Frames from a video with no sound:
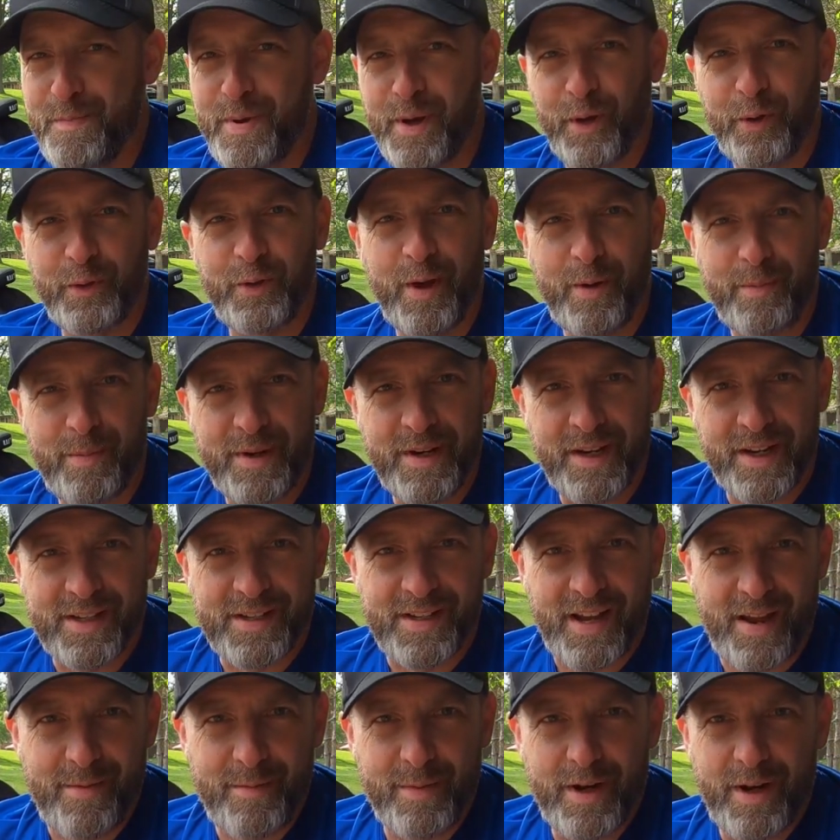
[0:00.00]
build-up and
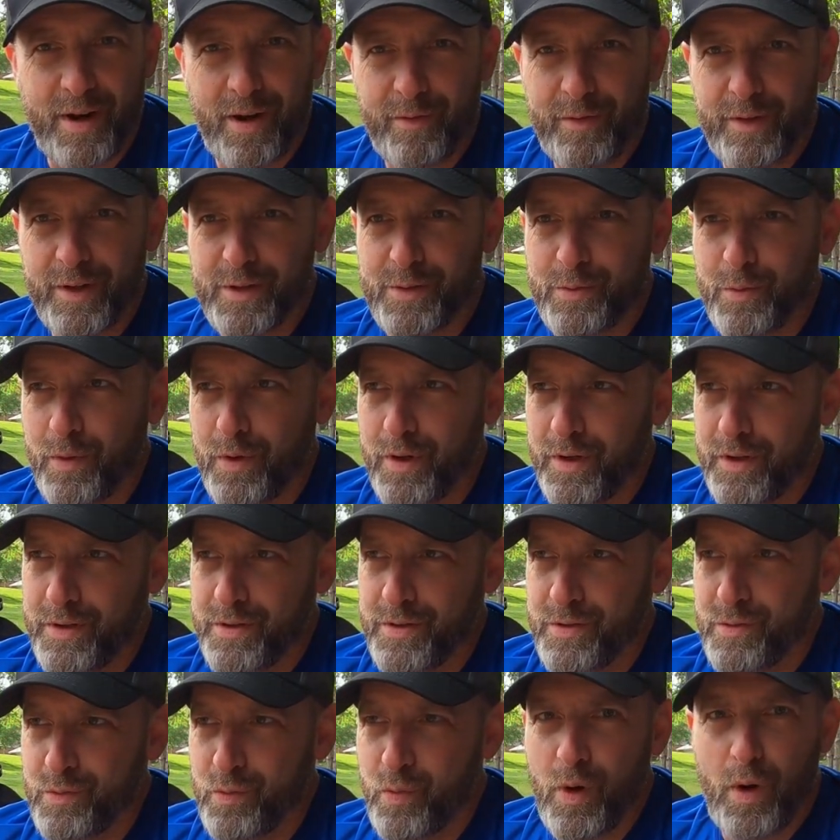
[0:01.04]
excitement of it
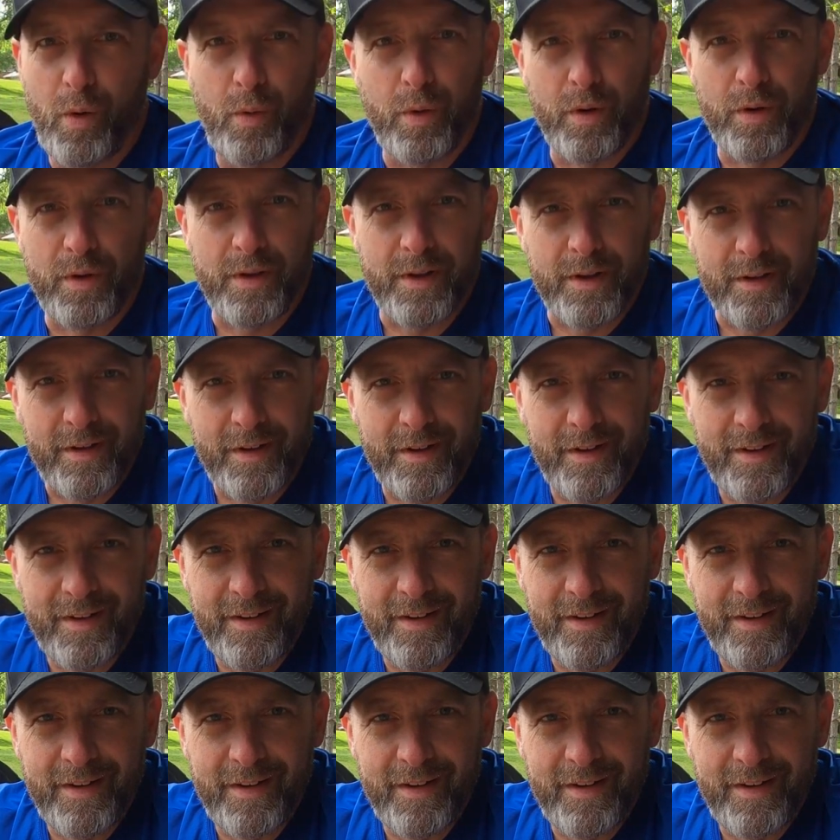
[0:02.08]
was well worth it.